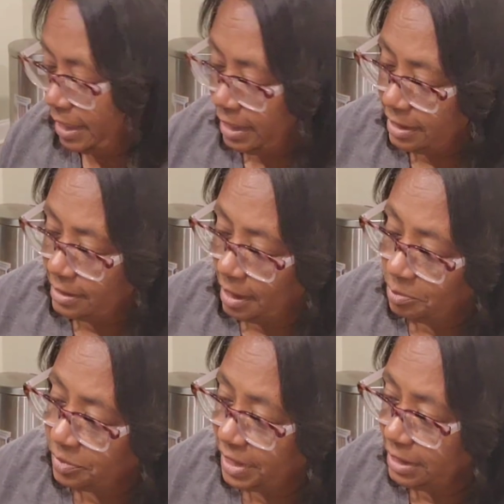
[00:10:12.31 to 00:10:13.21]
And
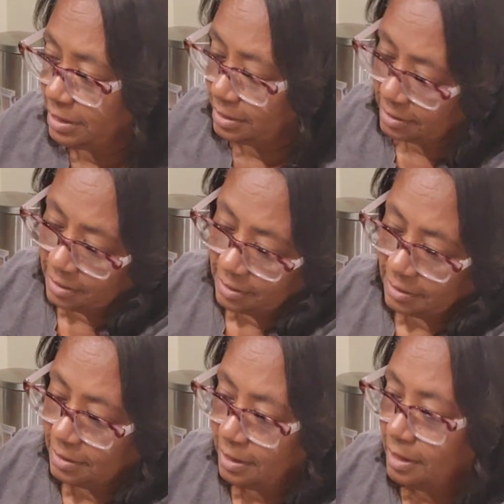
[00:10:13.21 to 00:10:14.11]
I'm thinking
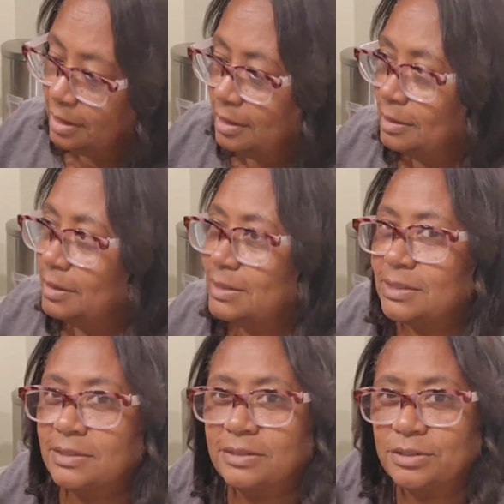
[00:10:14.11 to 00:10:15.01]

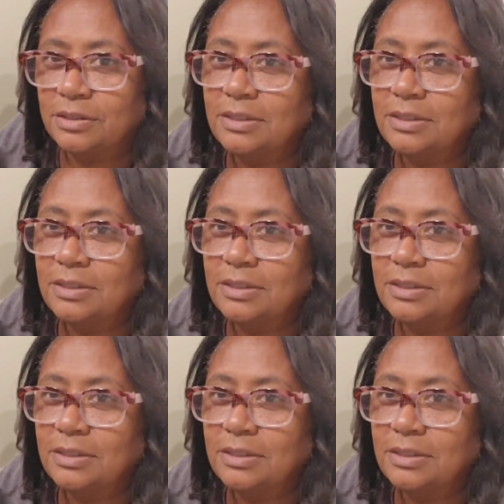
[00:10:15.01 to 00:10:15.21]
it's,